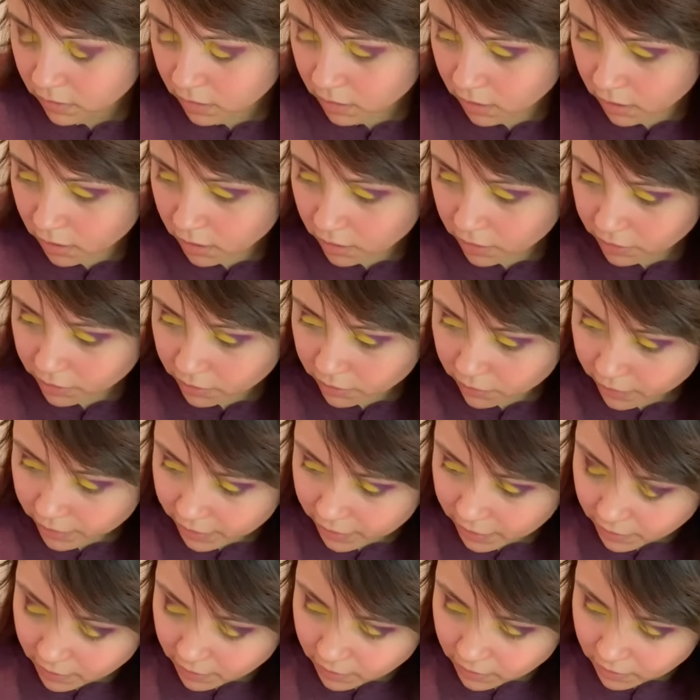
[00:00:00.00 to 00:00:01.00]
Coloured
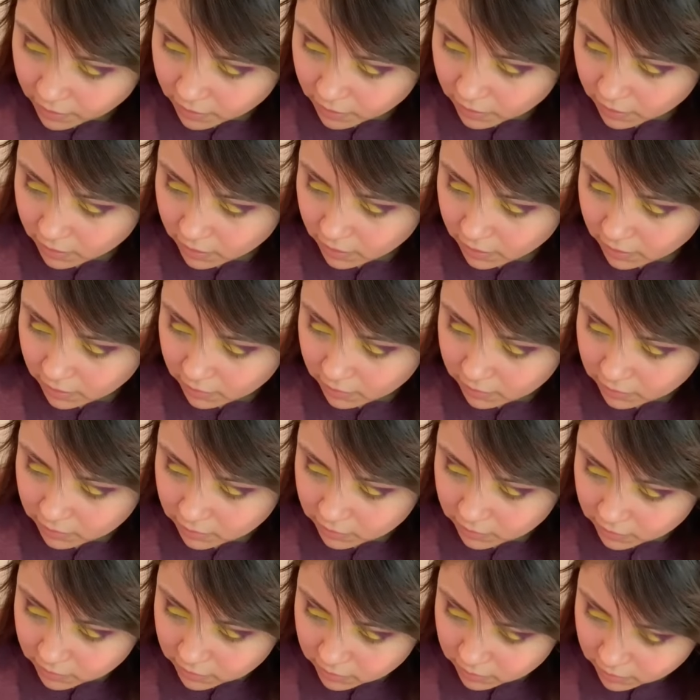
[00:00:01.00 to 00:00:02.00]
Raine, Ooh.
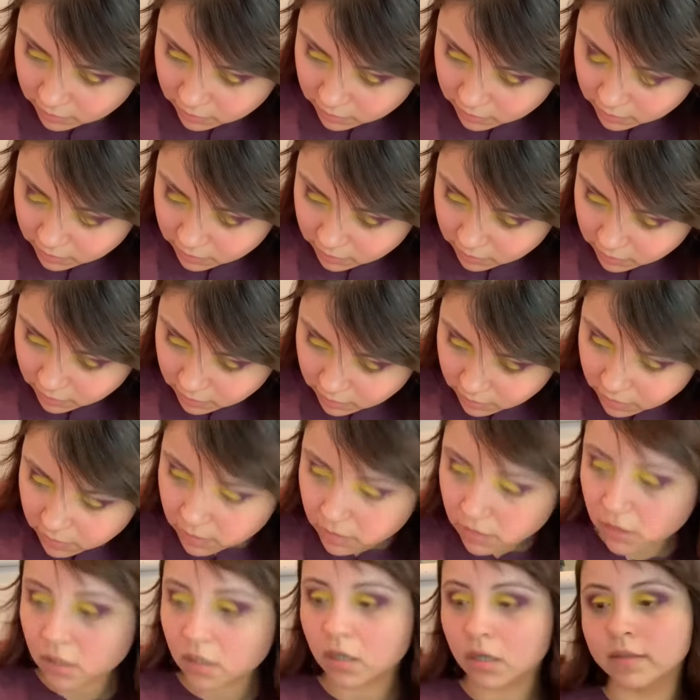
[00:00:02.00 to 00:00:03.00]

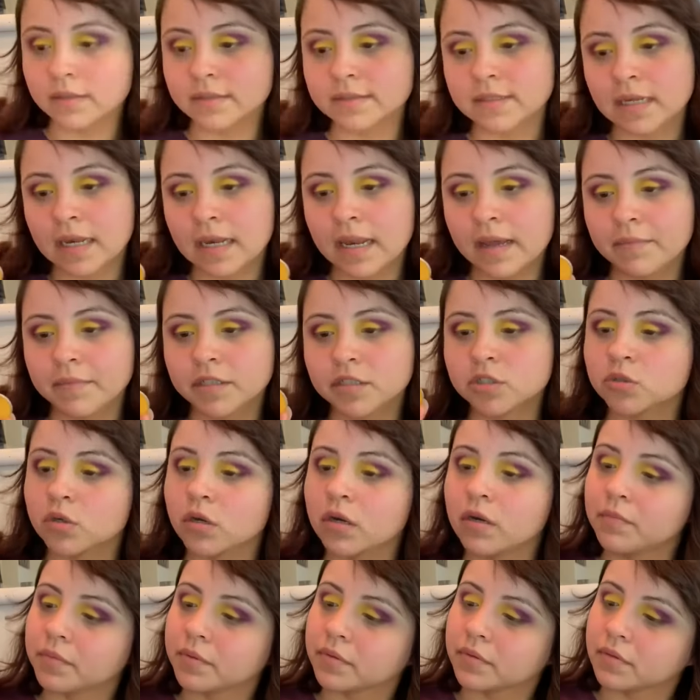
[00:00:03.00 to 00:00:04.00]
called Lemon
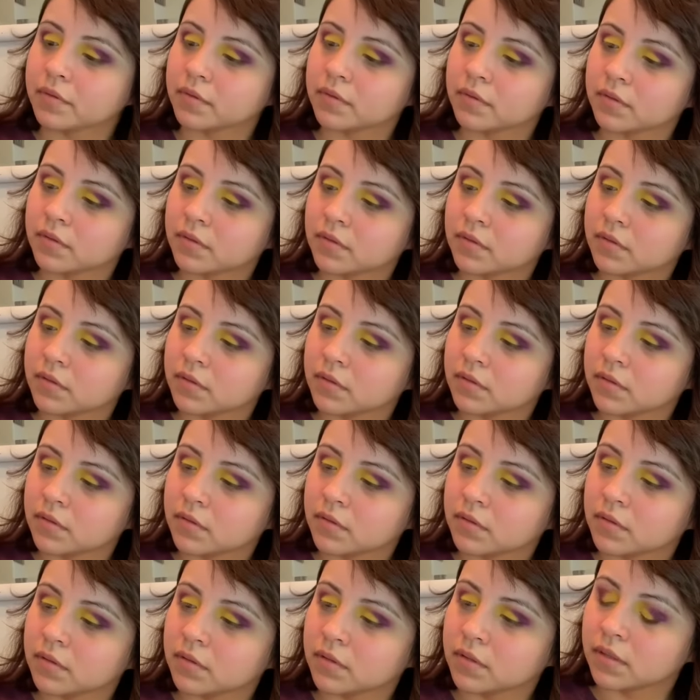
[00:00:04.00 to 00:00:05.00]
Drop.
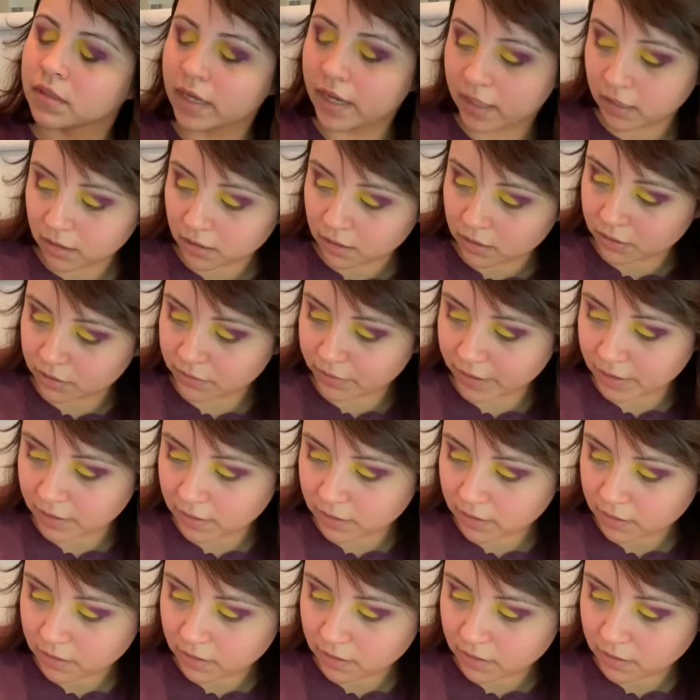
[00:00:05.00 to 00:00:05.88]
Yeah, Coloured Raine.